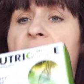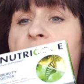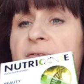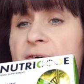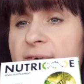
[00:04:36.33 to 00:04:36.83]

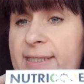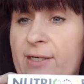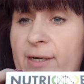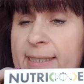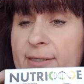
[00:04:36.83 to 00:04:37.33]
We've already
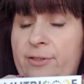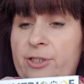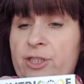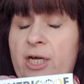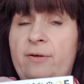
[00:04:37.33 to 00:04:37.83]
got in our
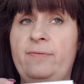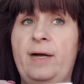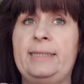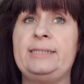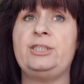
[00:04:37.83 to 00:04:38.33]
NutriCove
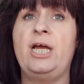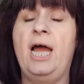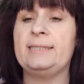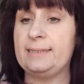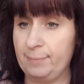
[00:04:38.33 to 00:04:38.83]
range
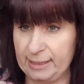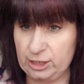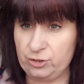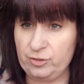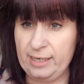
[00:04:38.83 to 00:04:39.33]
Slim
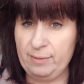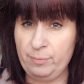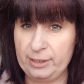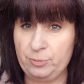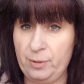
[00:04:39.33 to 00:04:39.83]
Extreme,
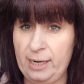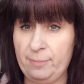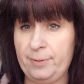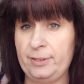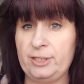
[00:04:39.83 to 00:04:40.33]
which will
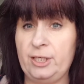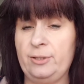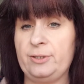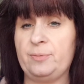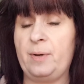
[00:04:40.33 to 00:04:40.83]
help you to
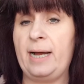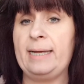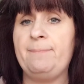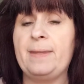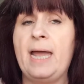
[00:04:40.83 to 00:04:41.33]
lose
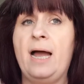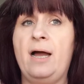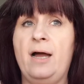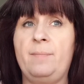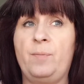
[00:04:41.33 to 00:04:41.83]
weight.
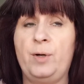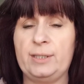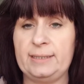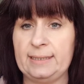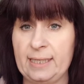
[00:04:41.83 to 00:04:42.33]

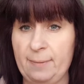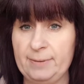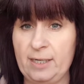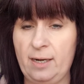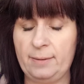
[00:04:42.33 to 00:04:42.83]
Works as an
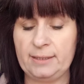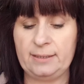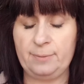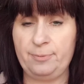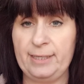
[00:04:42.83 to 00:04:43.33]
appetite
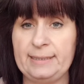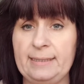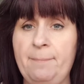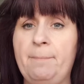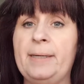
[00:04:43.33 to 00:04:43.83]

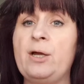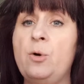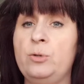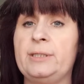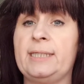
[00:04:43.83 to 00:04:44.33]
suppressant, but it
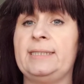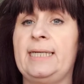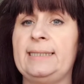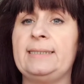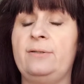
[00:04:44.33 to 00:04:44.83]
also
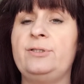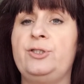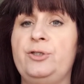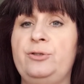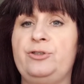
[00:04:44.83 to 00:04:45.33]
contains loads
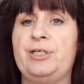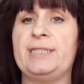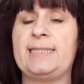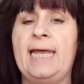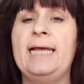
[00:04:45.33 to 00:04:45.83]
of
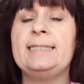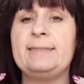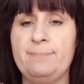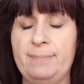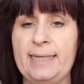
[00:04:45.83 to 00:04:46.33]
nutrients. So
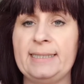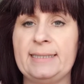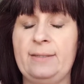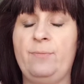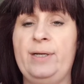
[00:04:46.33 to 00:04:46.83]
it means
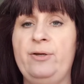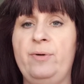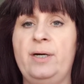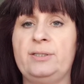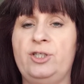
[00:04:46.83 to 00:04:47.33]
that when you
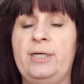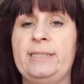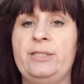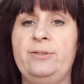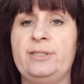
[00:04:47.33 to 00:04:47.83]
are trying
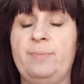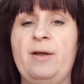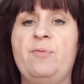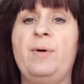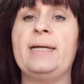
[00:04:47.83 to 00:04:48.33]
to lose a bit
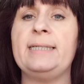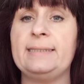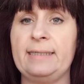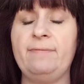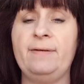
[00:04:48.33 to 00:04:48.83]
of weight, you're
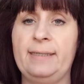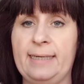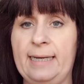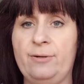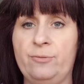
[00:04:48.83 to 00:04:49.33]
definitely
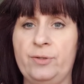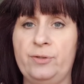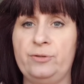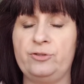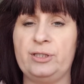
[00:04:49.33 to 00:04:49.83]
getting all the
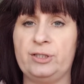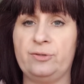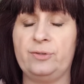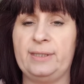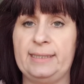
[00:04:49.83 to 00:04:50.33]
nutrients and
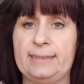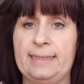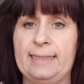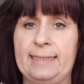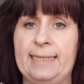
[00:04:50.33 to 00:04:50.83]
goodness
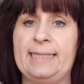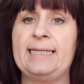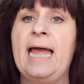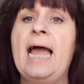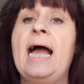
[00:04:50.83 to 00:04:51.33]
that you need.
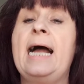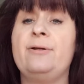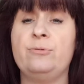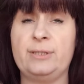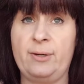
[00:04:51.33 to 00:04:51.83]
And
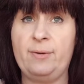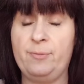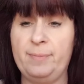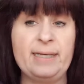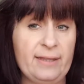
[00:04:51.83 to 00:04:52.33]
also it will
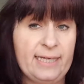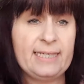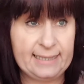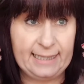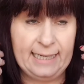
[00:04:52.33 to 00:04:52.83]
mean that
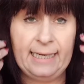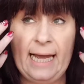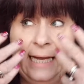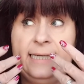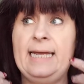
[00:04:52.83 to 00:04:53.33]
your skin
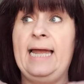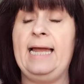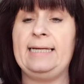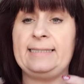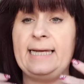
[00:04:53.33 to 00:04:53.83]
and your
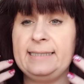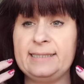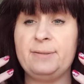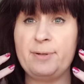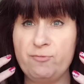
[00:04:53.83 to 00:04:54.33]
hair tends
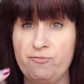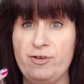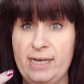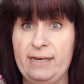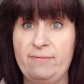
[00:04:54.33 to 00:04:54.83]
to be
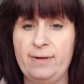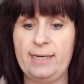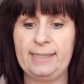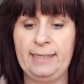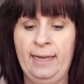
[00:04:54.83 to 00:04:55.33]
really,
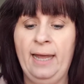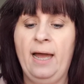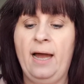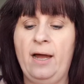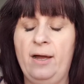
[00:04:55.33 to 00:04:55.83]
really
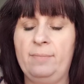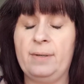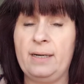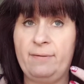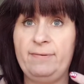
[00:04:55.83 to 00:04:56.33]

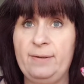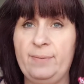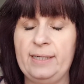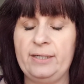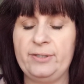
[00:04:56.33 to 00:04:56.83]
lovely
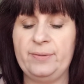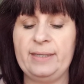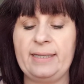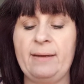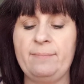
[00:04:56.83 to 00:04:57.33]
when you're
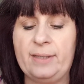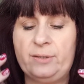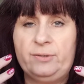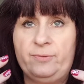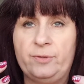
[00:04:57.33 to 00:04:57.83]
doing that,
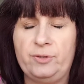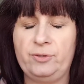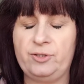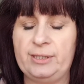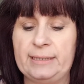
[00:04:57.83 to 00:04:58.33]
because of all the
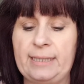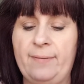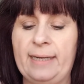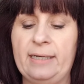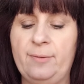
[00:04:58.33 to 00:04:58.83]
nutrients
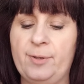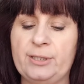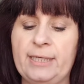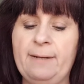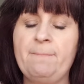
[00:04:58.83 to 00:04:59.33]
going in your
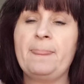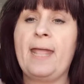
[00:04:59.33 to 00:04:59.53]
body.